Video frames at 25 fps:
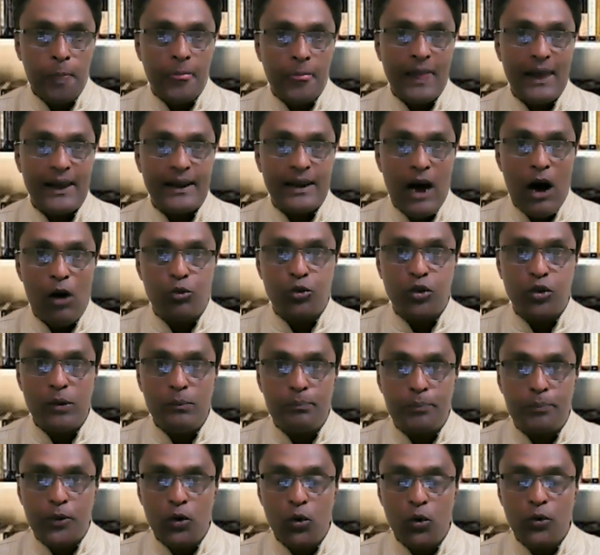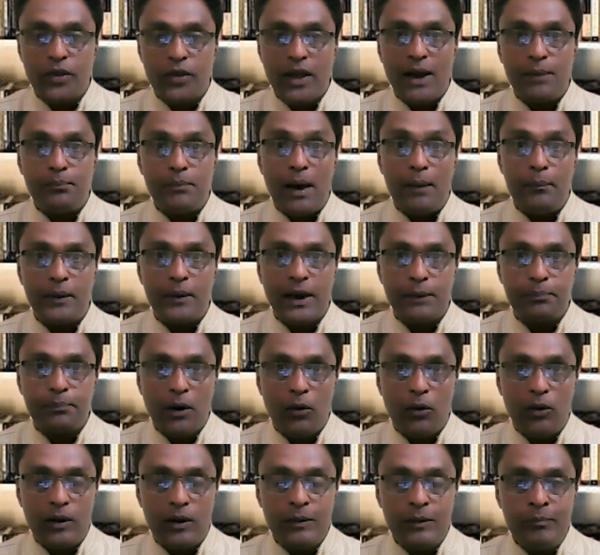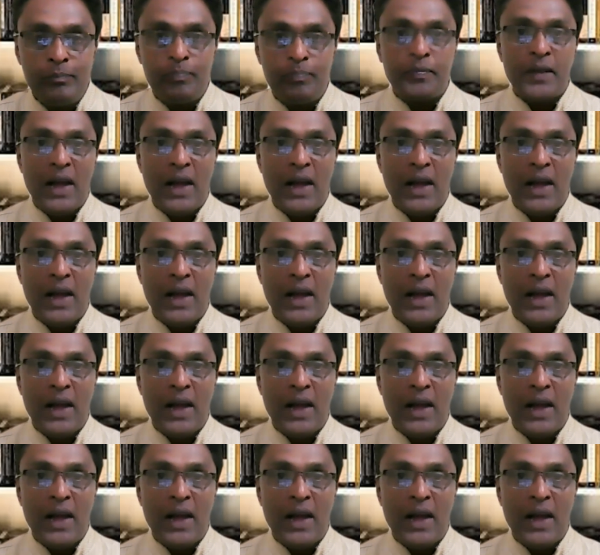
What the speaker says: and how to improve their memory power.